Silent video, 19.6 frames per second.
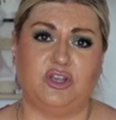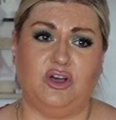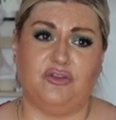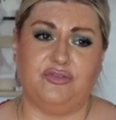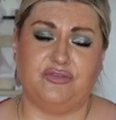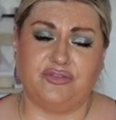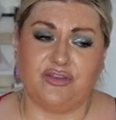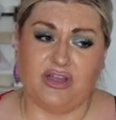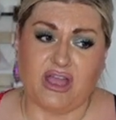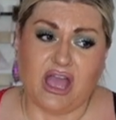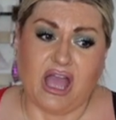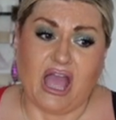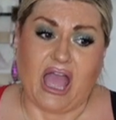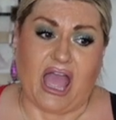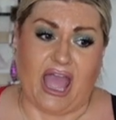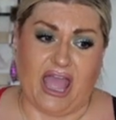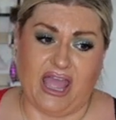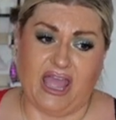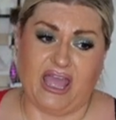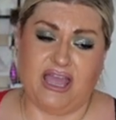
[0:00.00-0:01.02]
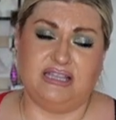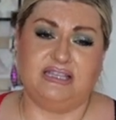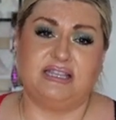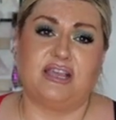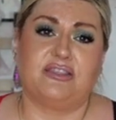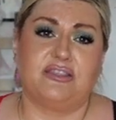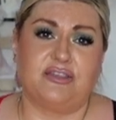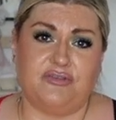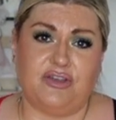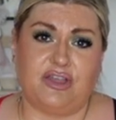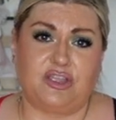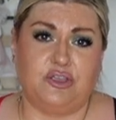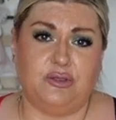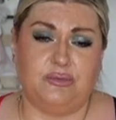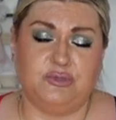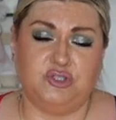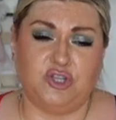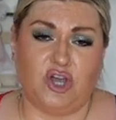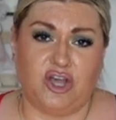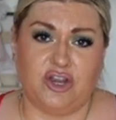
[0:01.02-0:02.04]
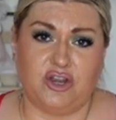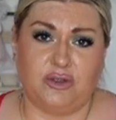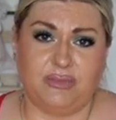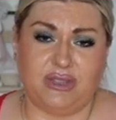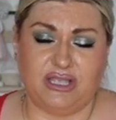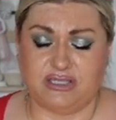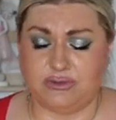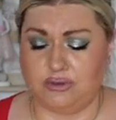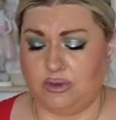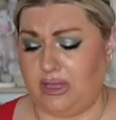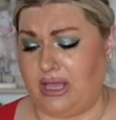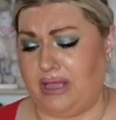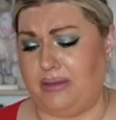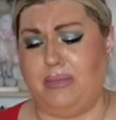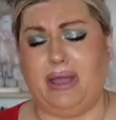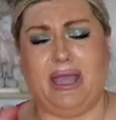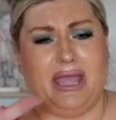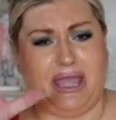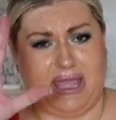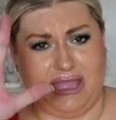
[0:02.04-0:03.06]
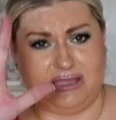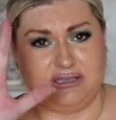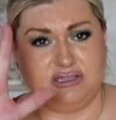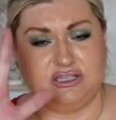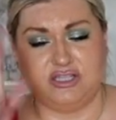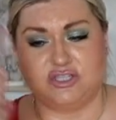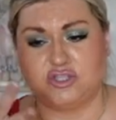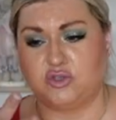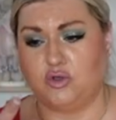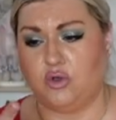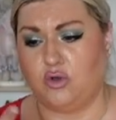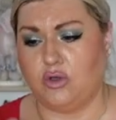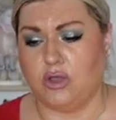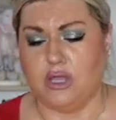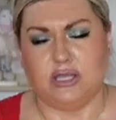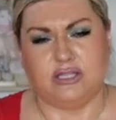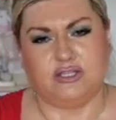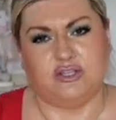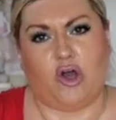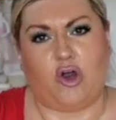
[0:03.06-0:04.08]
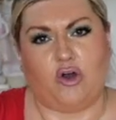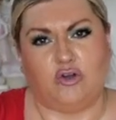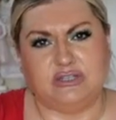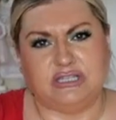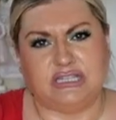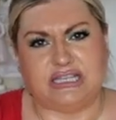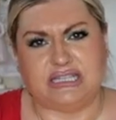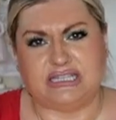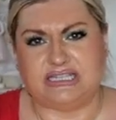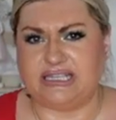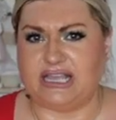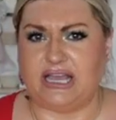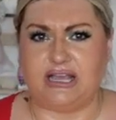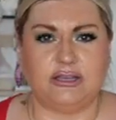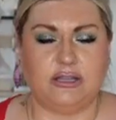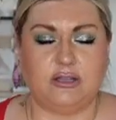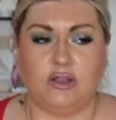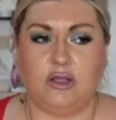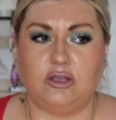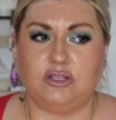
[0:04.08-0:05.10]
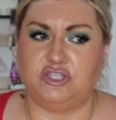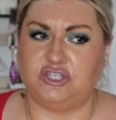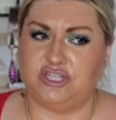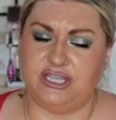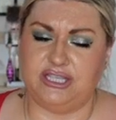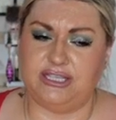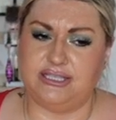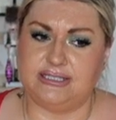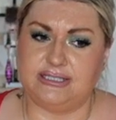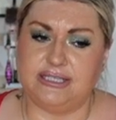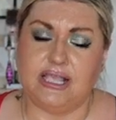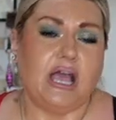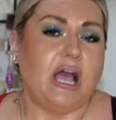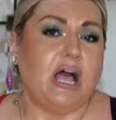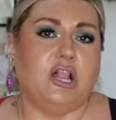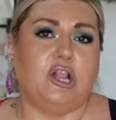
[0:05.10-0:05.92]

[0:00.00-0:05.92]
off and the vacuum died on me as well. And my hand is sore. Holding it down a lot, geez.